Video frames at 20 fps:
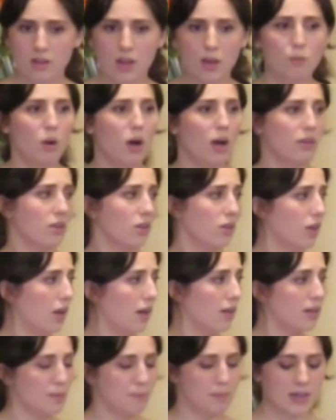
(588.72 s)
They walked
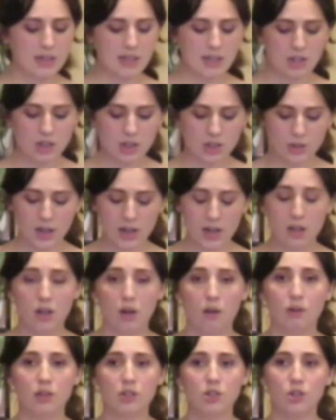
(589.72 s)
along the busy street
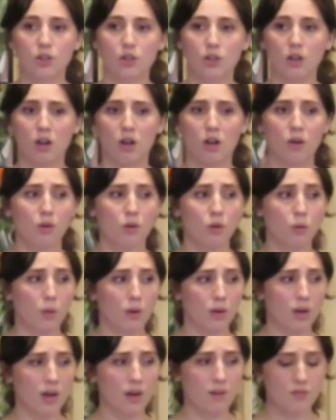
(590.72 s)
going to the
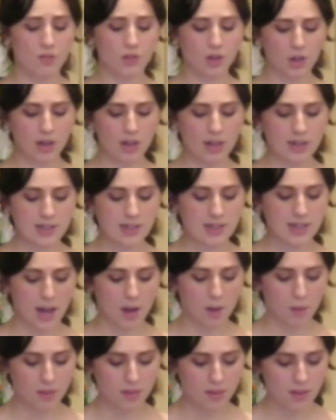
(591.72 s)
corner of 3rd and
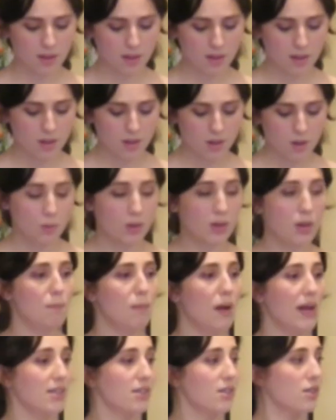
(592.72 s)
South, where the
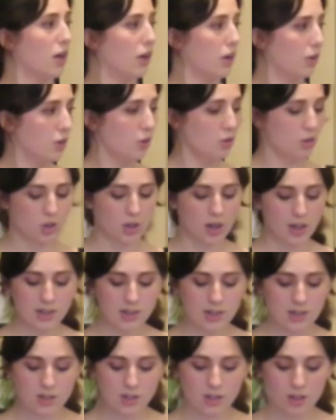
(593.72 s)
best taco
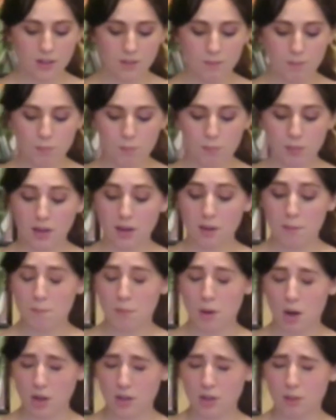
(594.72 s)
trucks
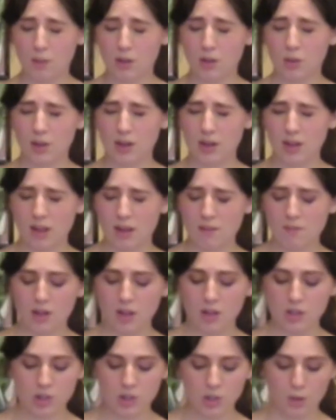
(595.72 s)
parked between 11
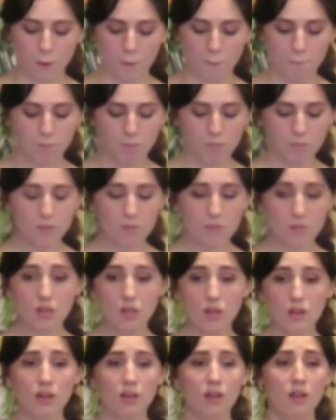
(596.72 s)
and 2.
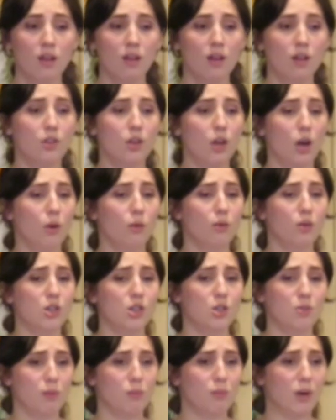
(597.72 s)
The
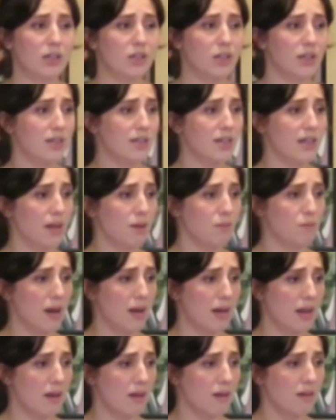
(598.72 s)
owners were rushing to get
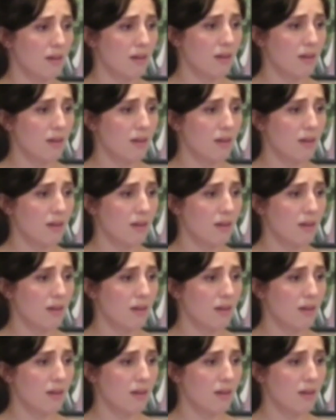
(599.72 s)
ready,